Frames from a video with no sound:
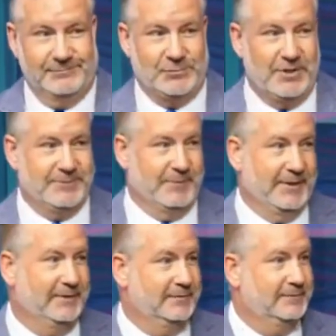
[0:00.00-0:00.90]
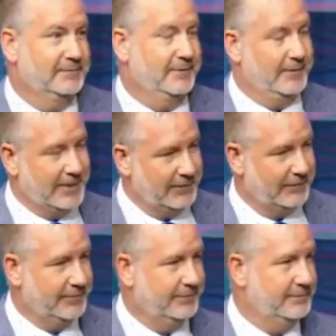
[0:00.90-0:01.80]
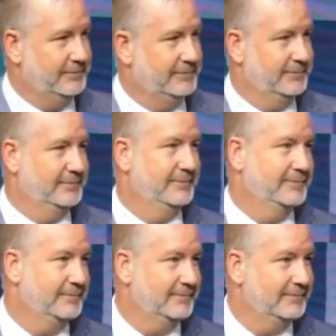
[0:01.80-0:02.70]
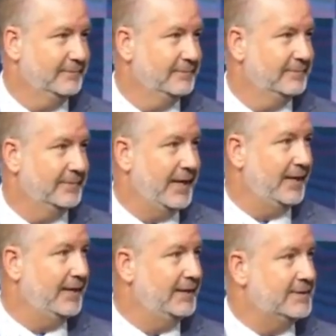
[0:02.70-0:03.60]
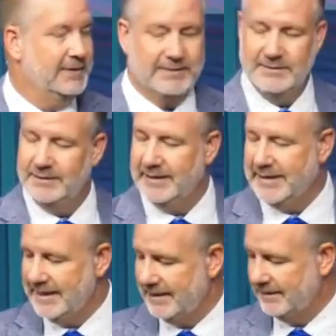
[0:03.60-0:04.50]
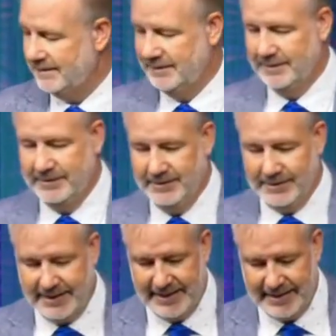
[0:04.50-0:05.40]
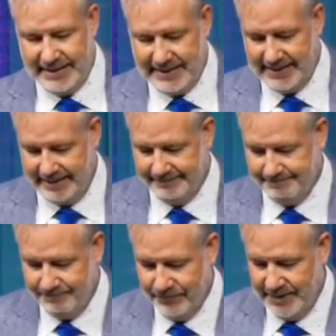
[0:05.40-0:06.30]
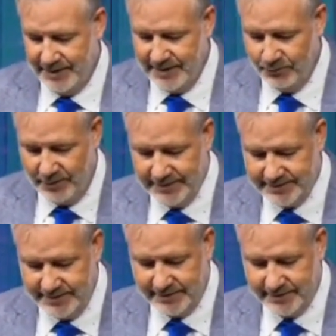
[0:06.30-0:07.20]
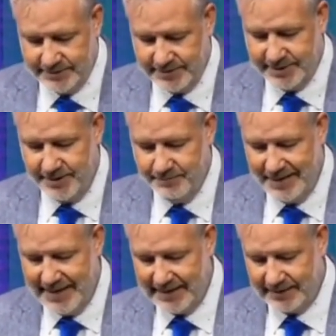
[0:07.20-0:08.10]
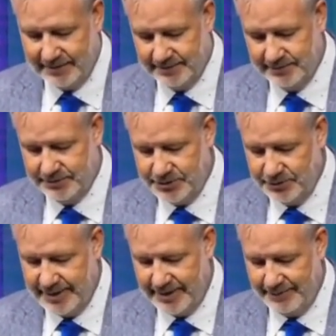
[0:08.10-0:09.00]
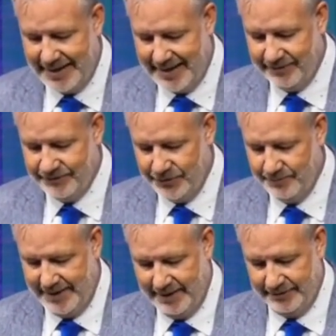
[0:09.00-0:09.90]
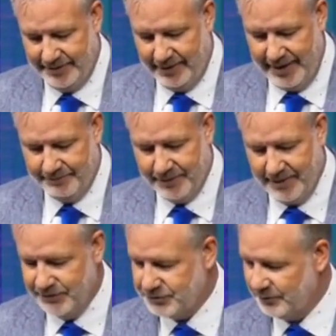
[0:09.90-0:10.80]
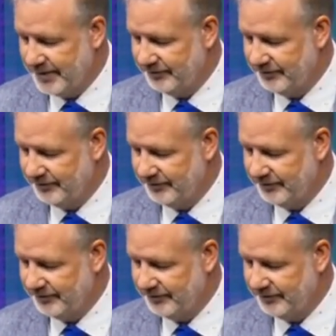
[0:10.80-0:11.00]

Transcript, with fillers: Trust me. Okay, Lord. Yeah, it, it again, again, again, again. He wants it to come back to him out of your mouth. All right, Proverbs twenty,